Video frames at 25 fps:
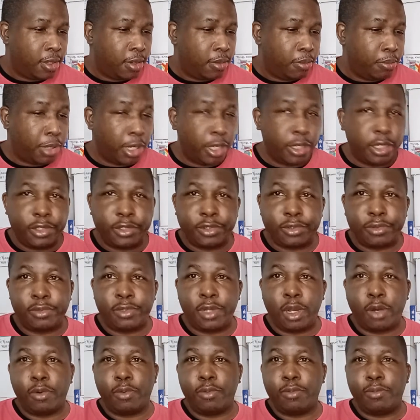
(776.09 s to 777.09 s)
But it's
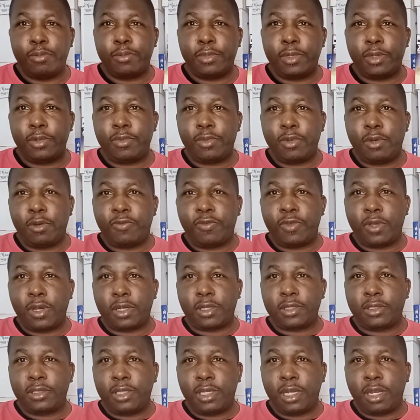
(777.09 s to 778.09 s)
dope. I don't know if y'all can
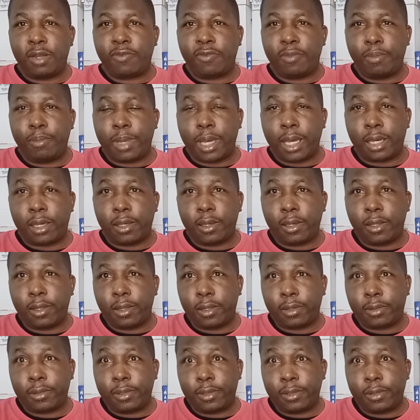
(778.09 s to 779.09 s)
see that from back here
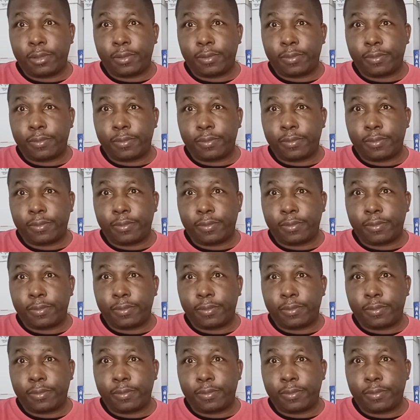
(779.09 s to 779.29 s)
like this.